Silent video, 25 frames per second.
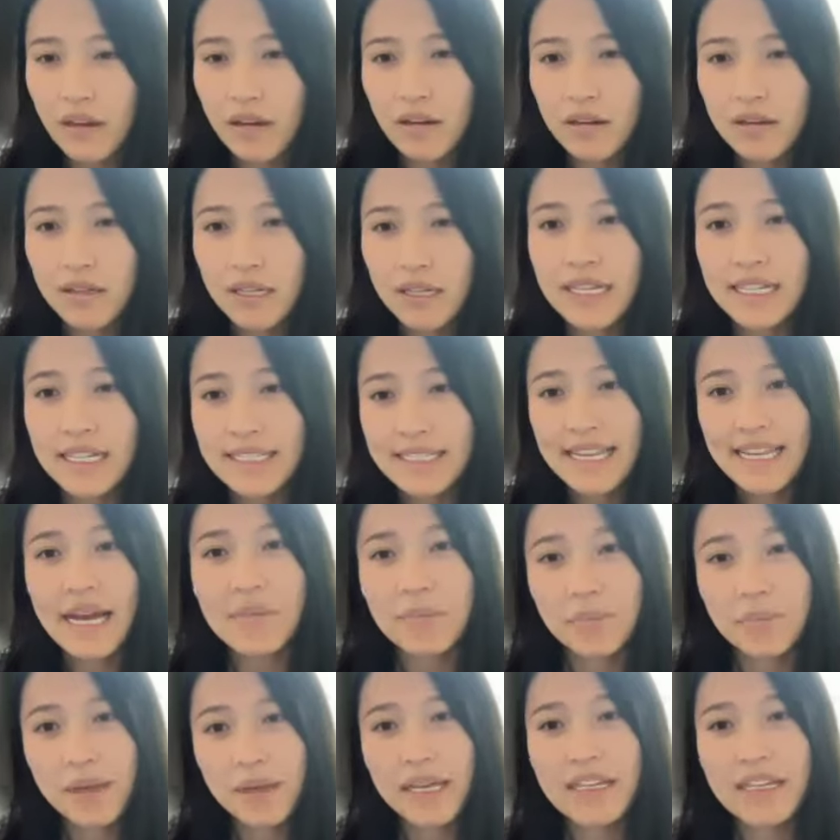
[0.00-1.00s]

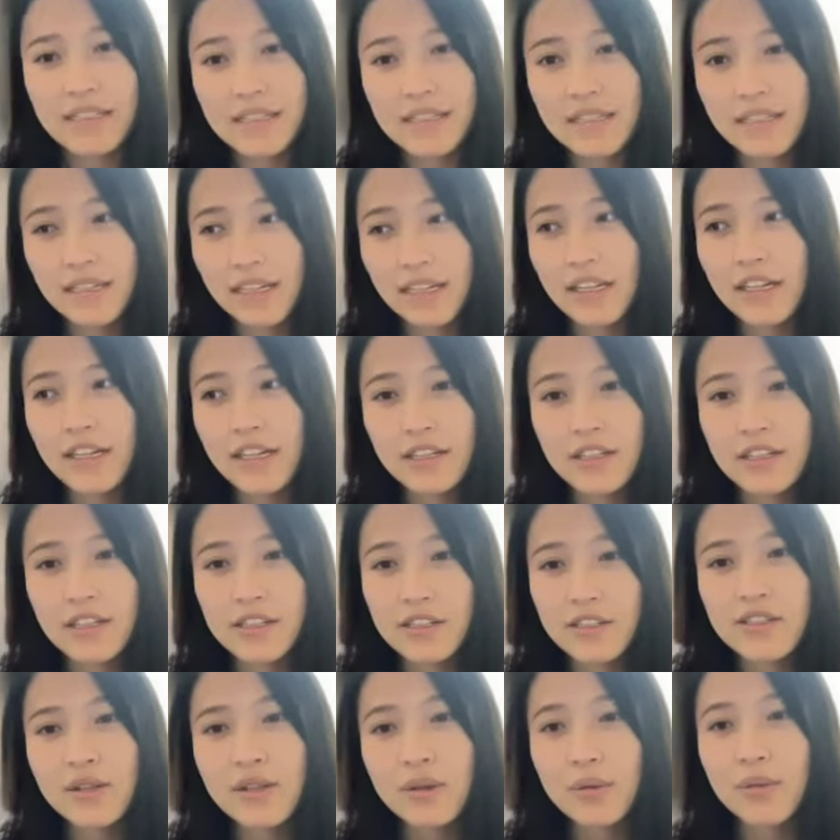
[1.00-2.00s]
exam-based
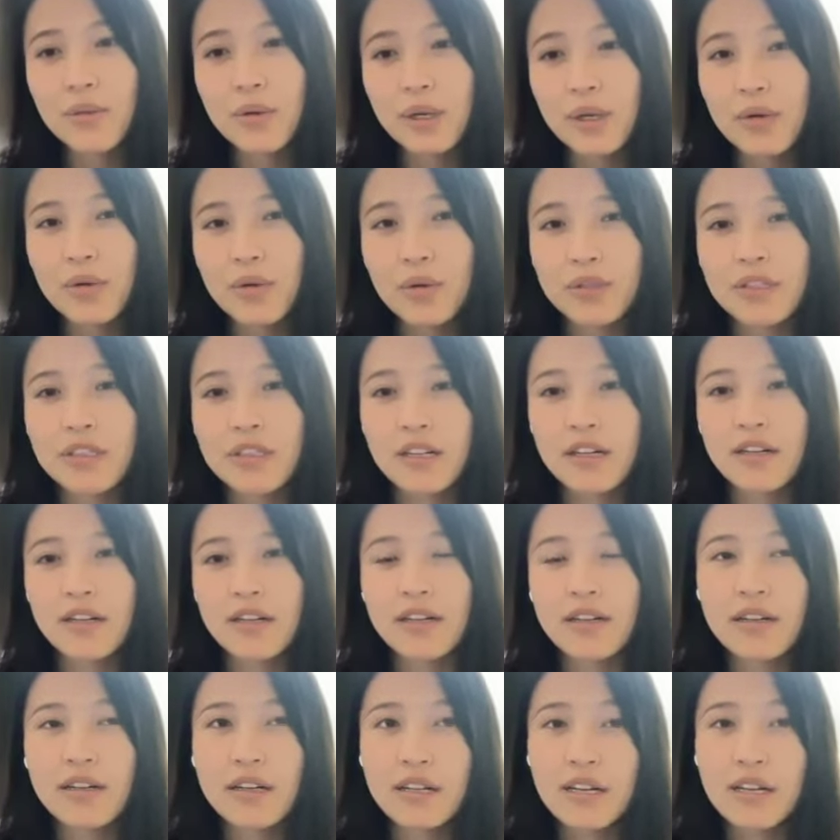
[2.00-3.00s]
English. So we would
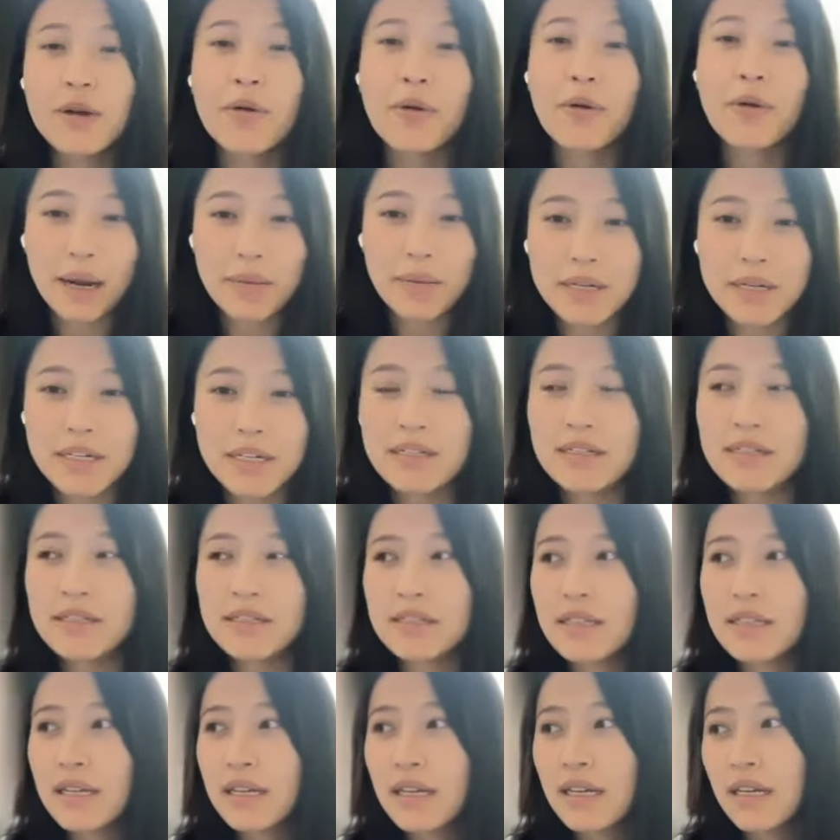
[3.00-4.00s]
learn grammars
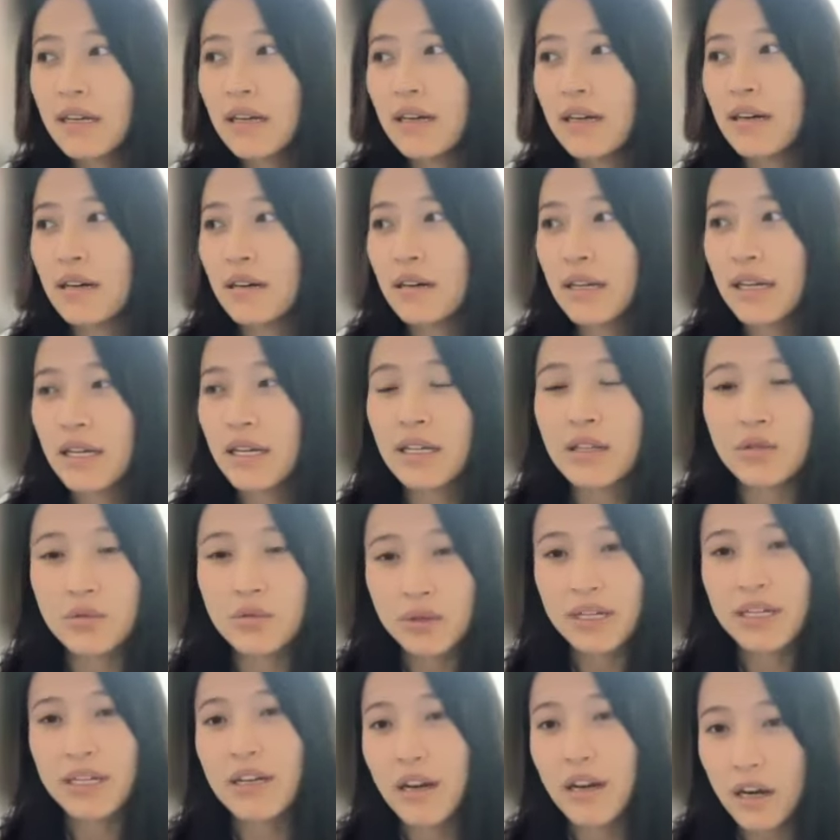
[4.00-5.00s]
and
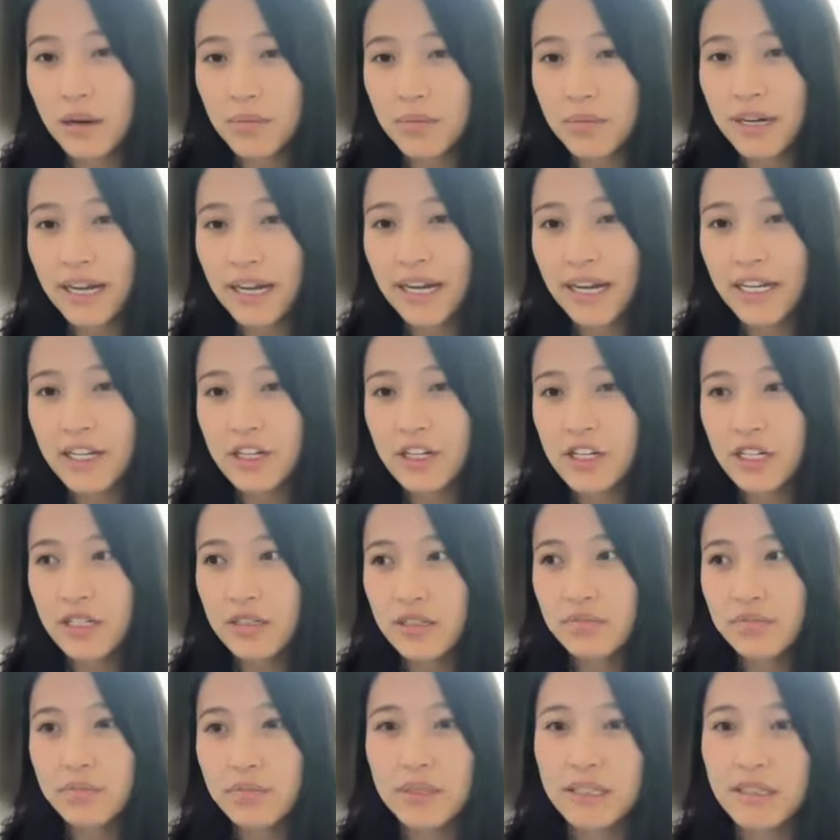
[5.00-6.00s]
reading
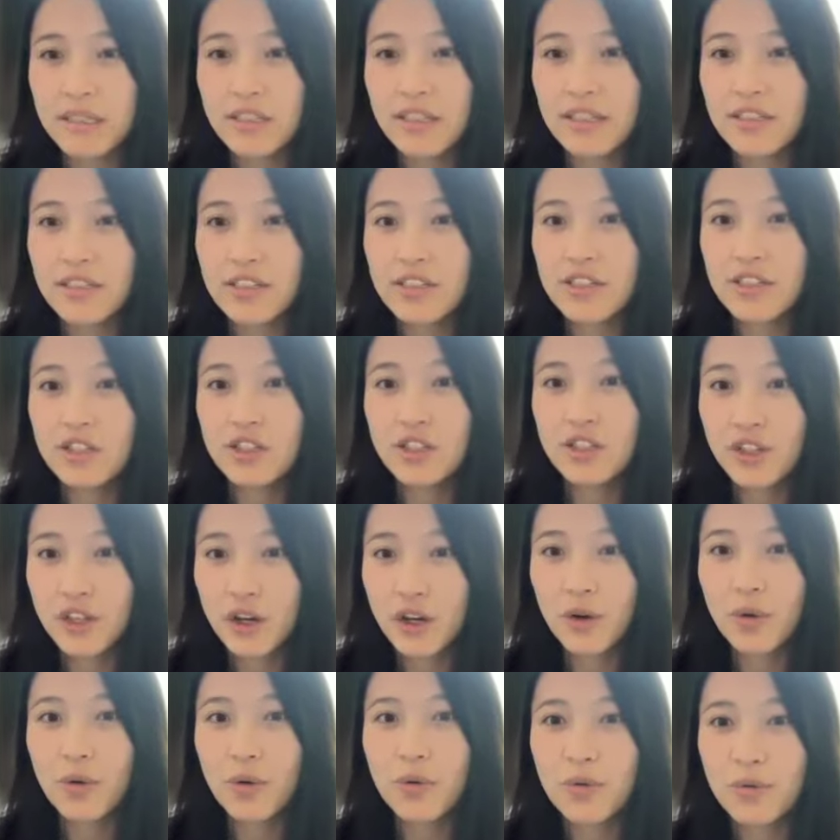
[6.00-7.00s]
comprehension, but there's
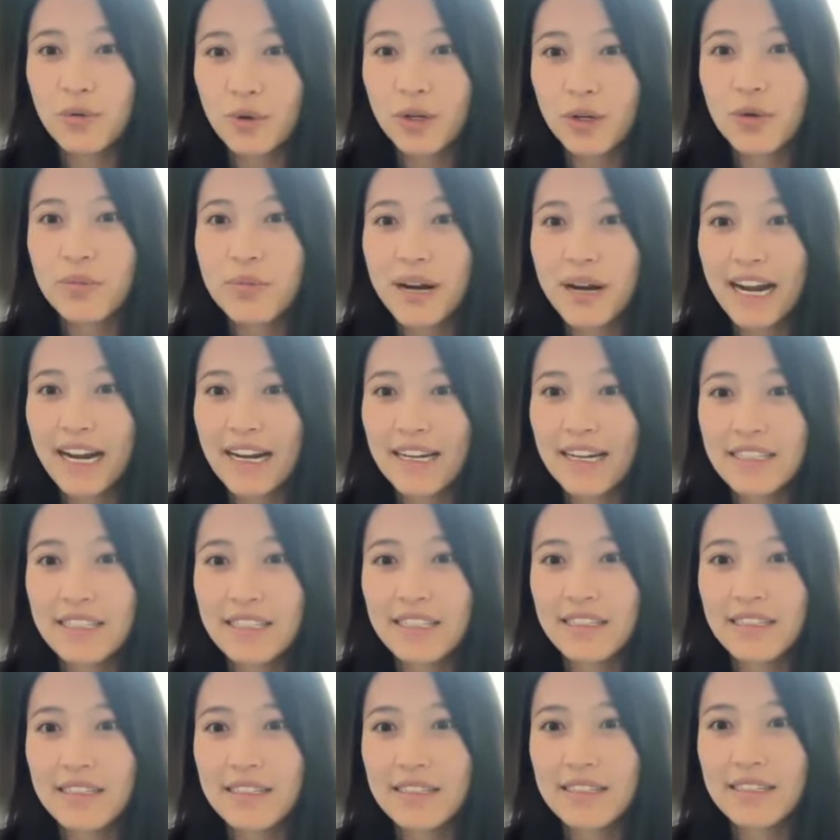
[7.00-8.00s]
no real
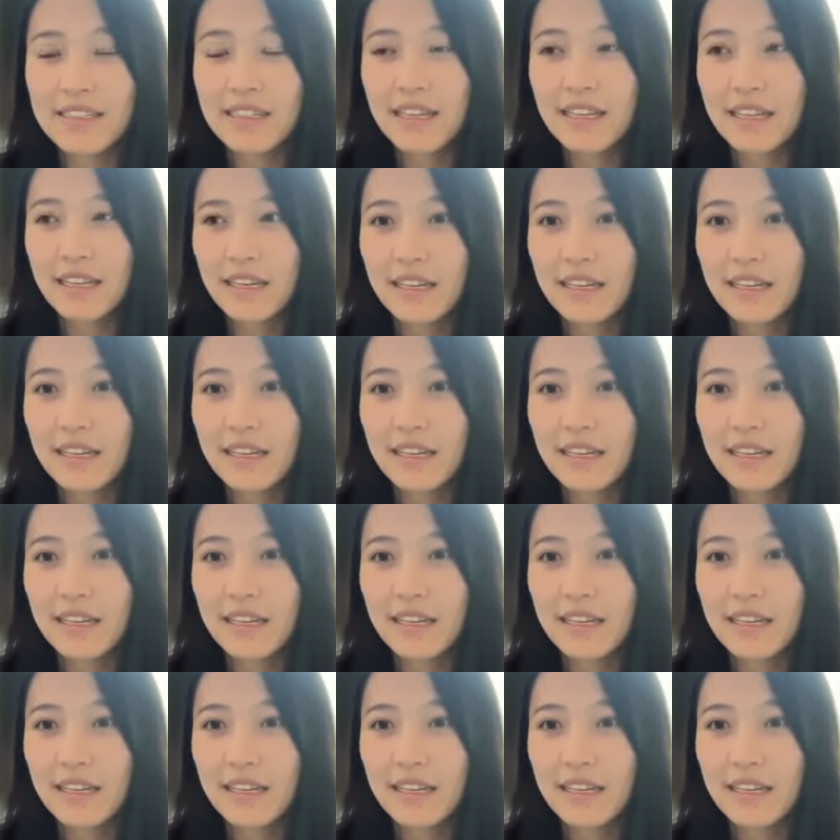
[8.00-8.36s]
practice